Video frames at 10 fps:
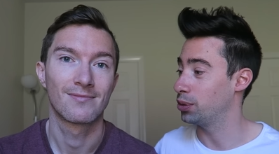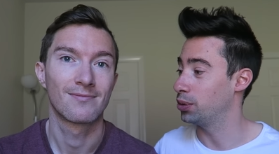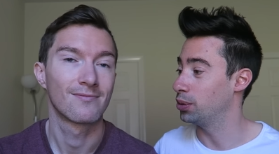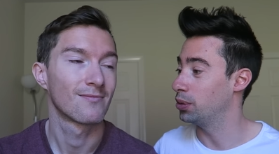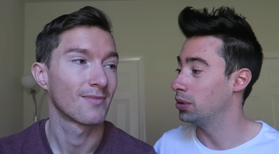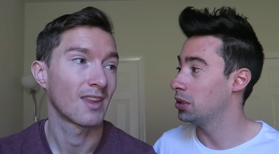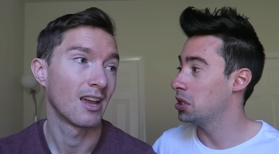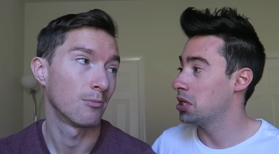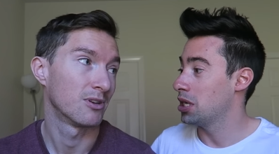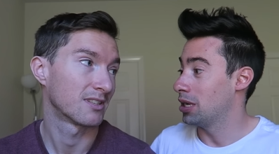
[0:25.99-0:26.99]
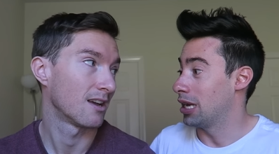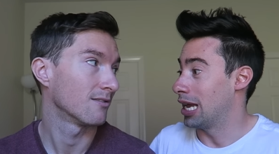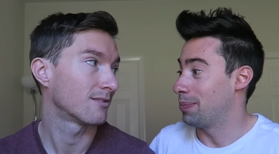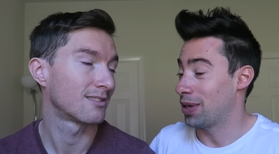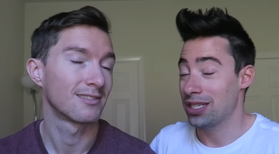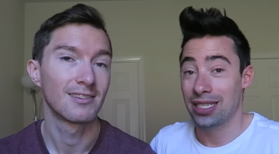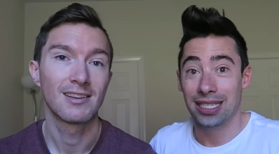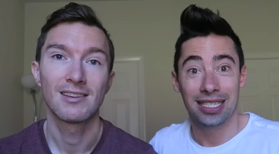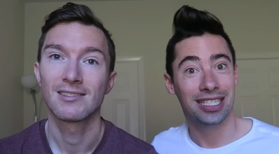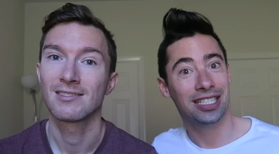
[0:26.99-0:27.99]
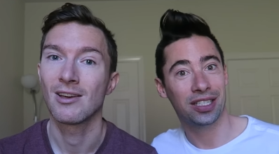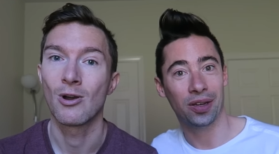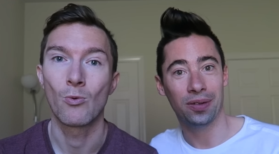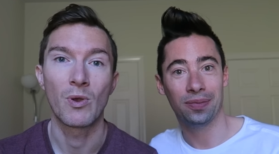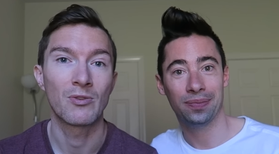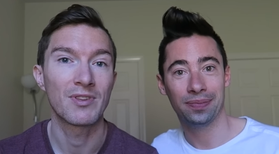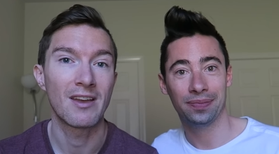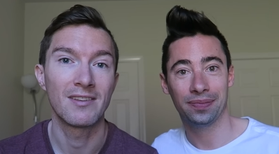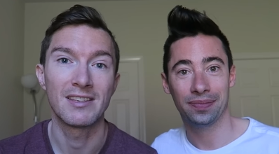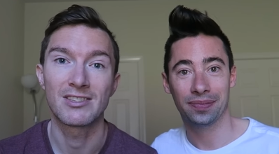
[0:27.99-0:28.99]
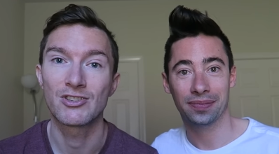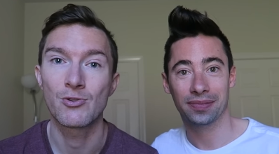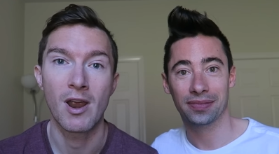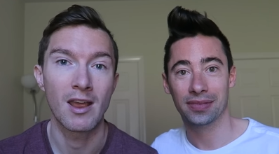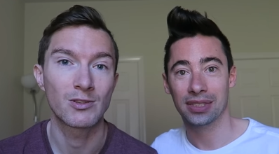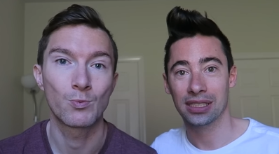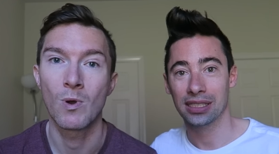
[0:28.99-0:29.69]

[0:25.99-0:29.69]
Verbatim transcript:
Speaker 1: to help us out. Help us. So, so we don't have any strikes,